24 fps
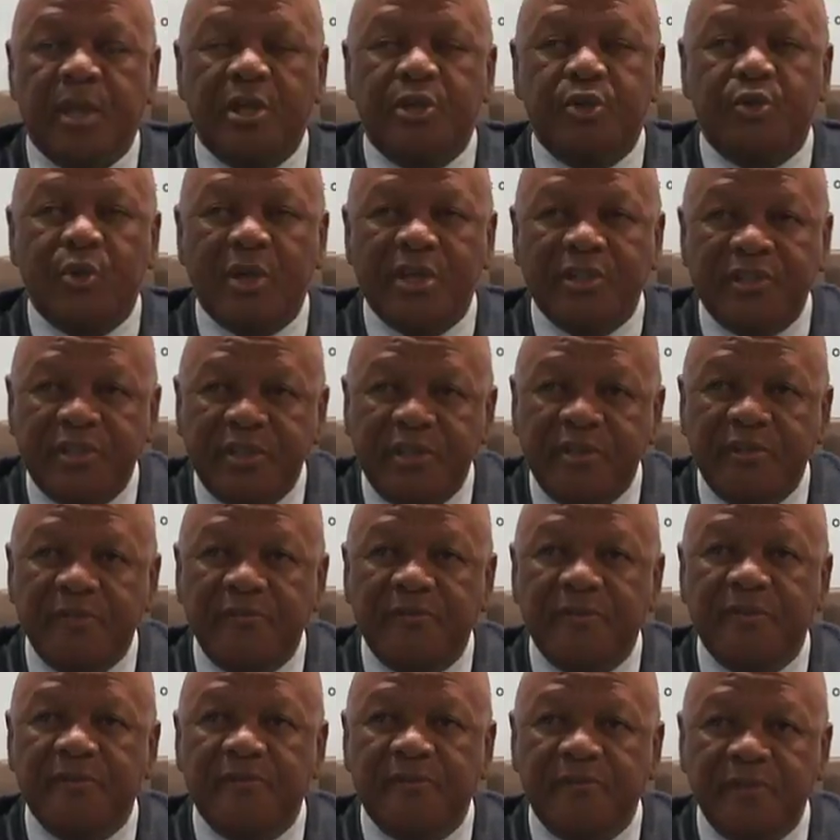To
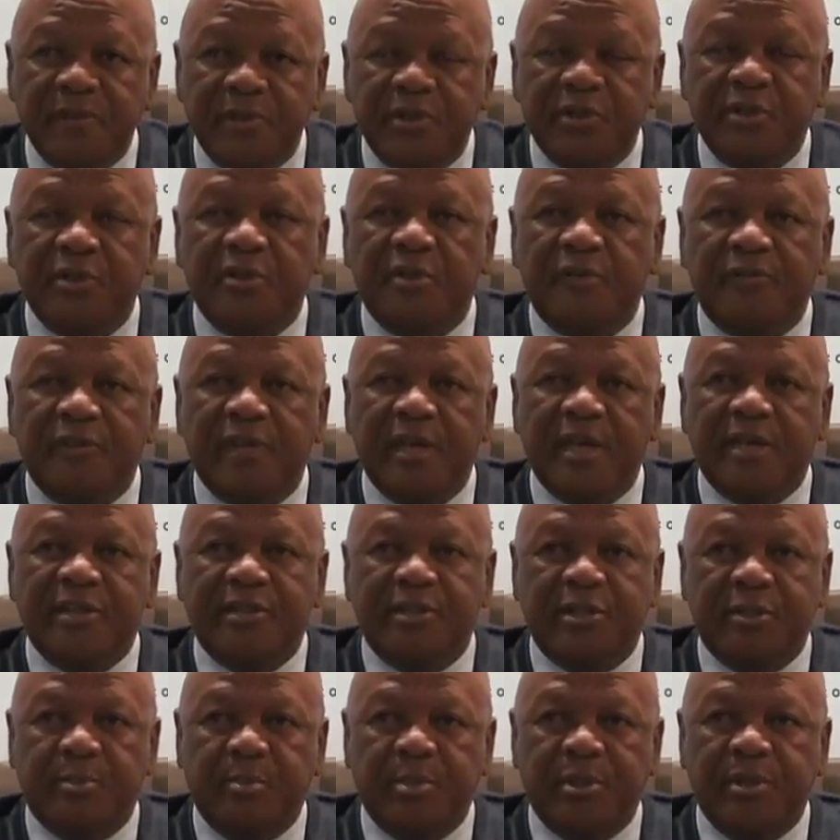achieve the vision of the
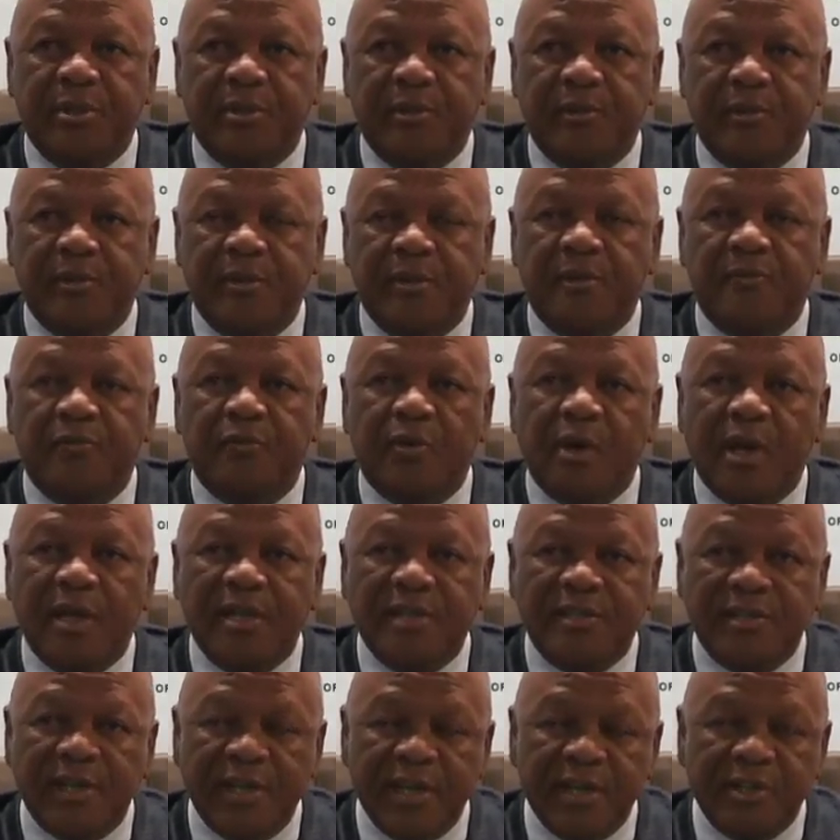NDP for
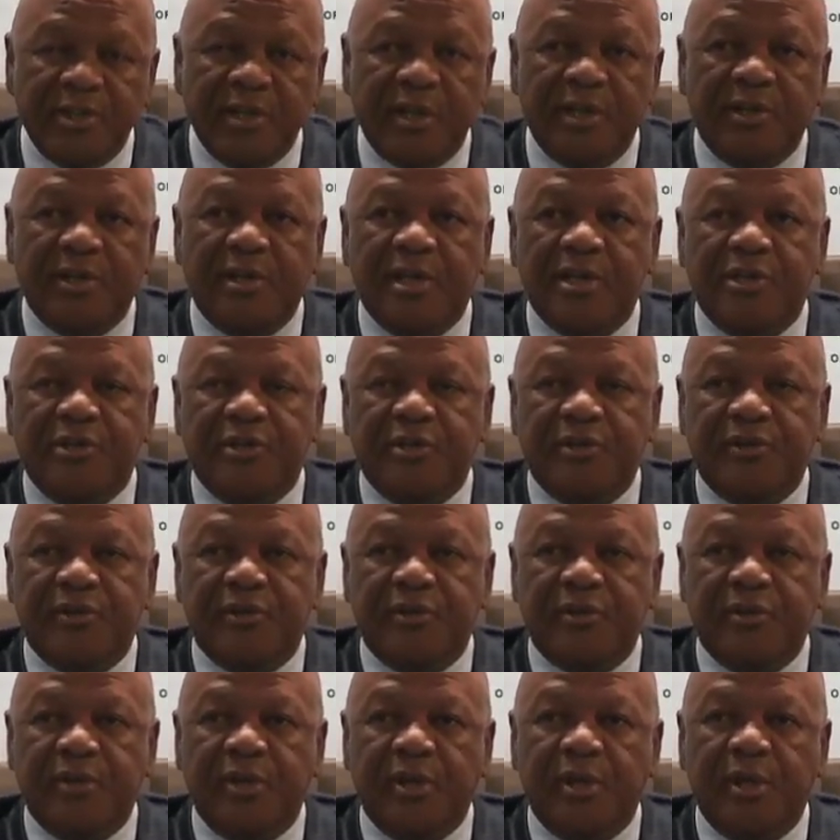international
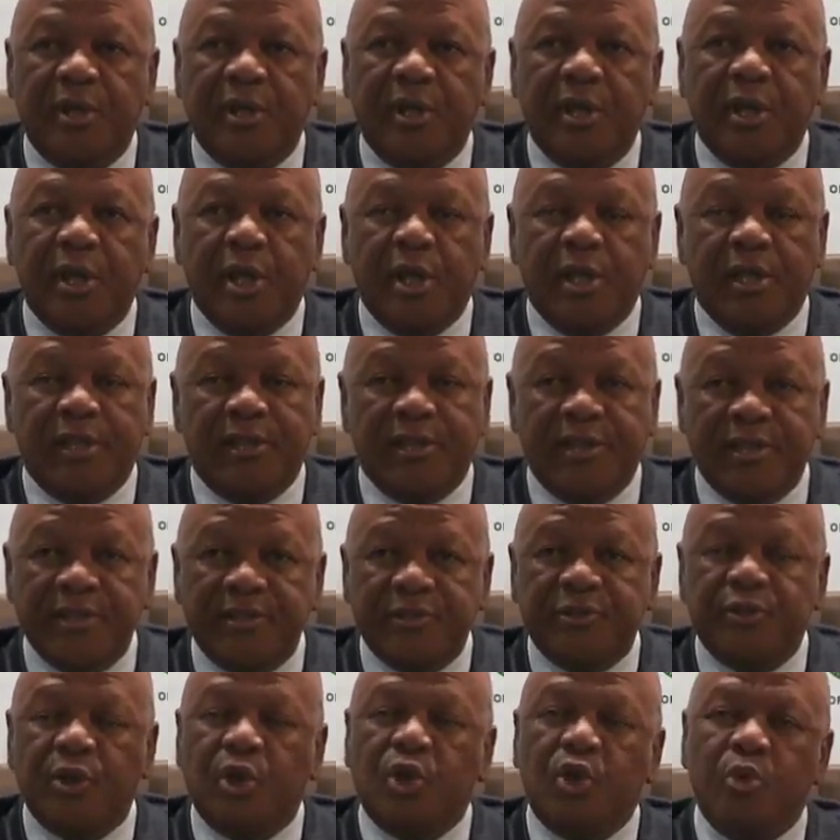relations, this
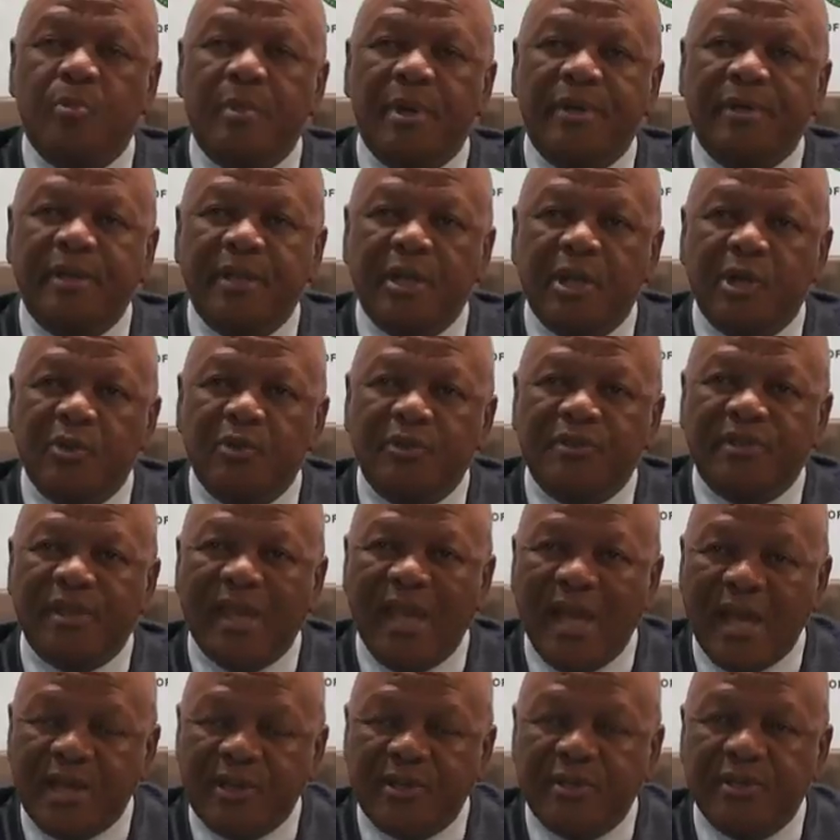document includes
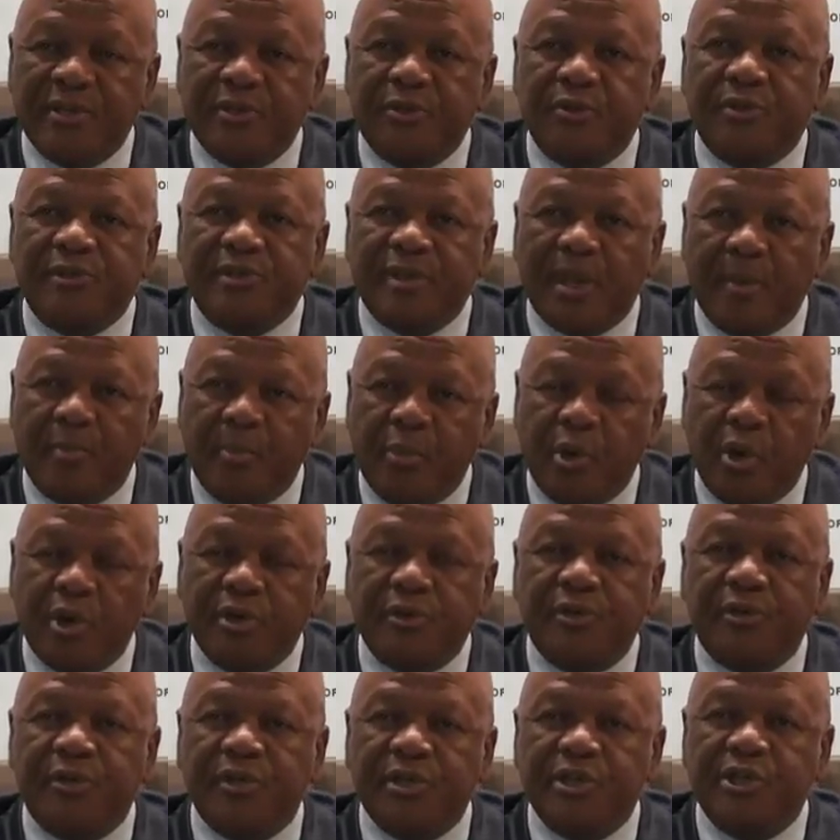actions to
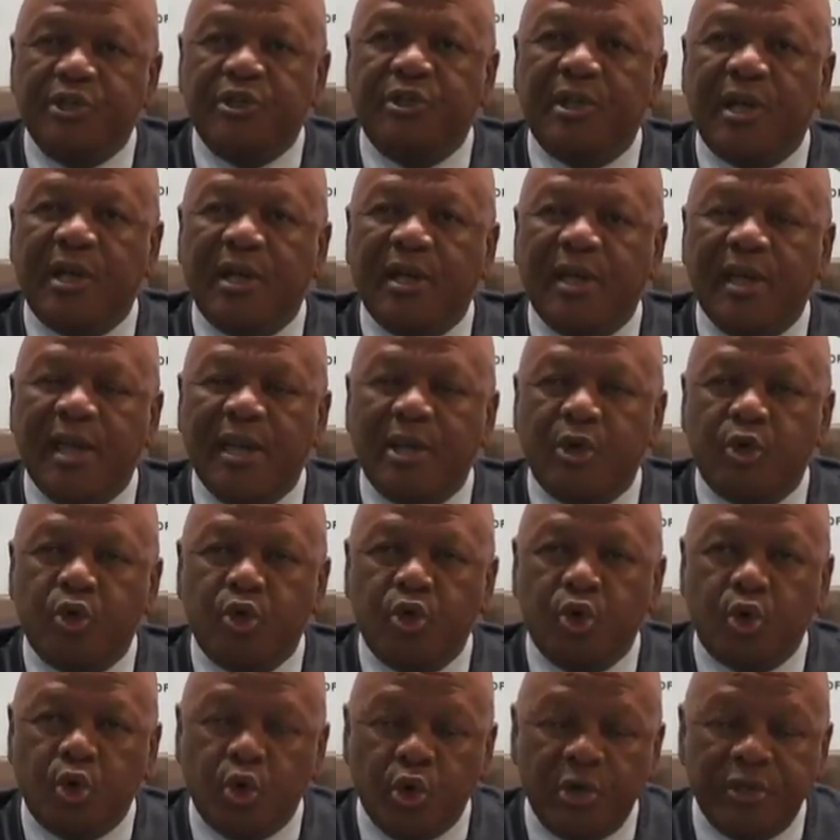support regional and
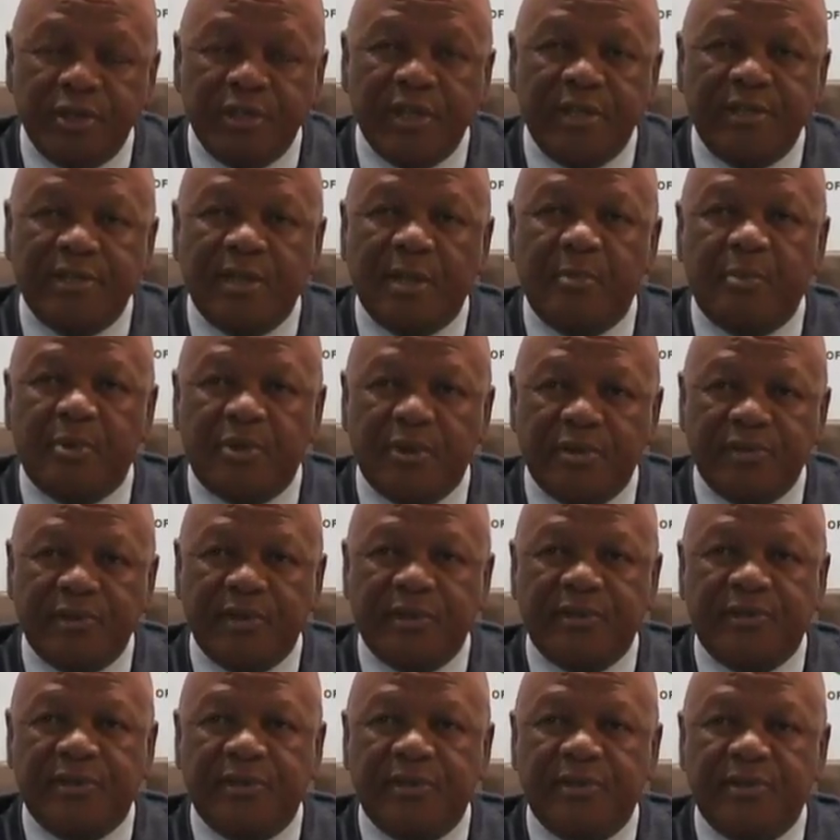continental
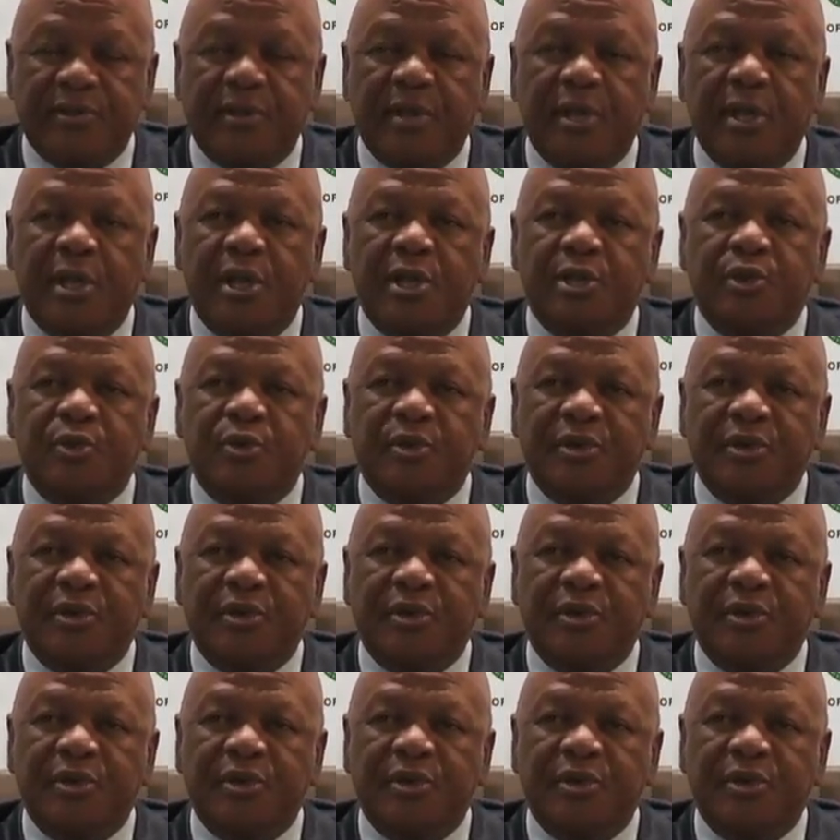processes to